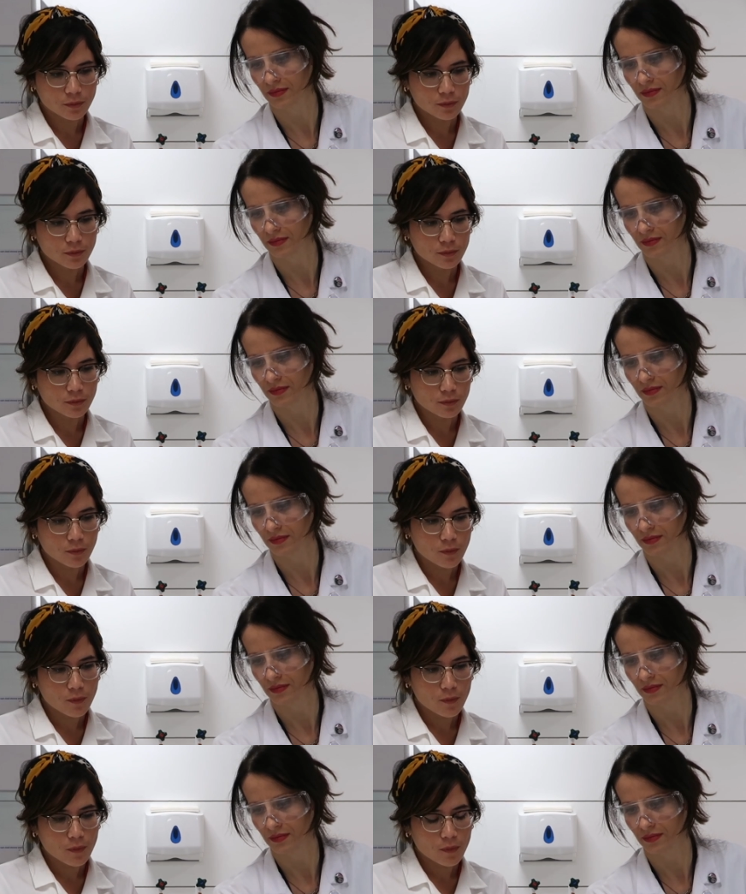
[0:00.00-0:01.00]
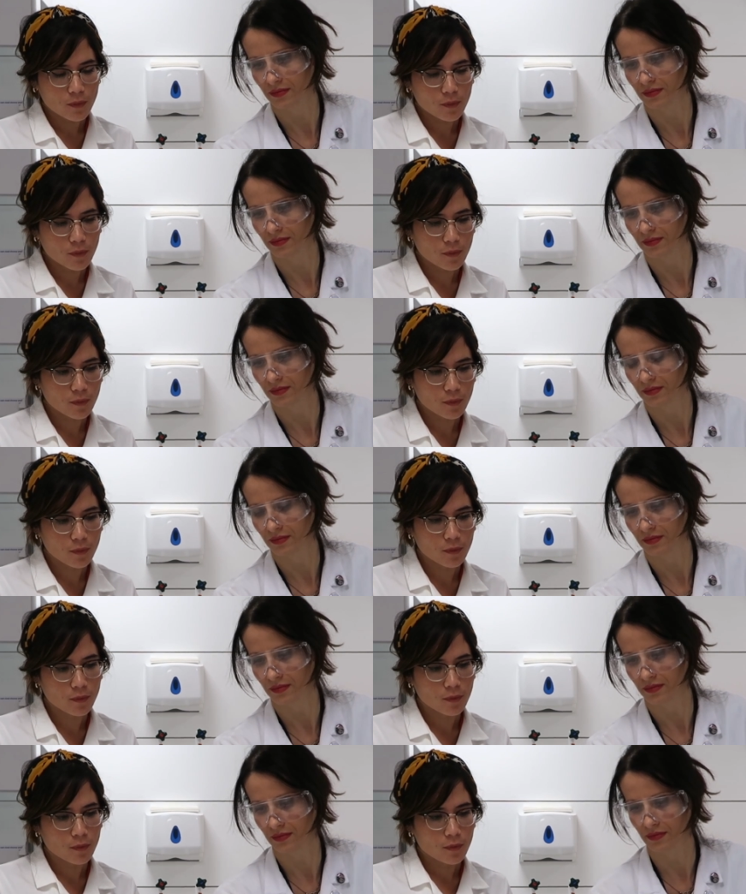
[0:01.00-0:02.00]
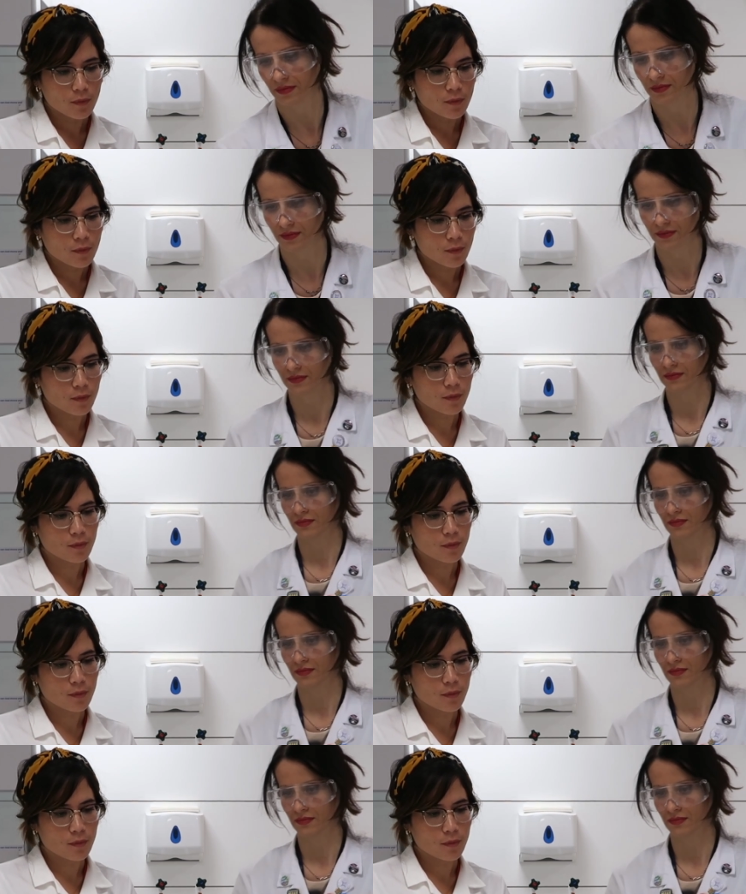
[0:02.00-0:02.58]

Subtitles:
Nobody speaks.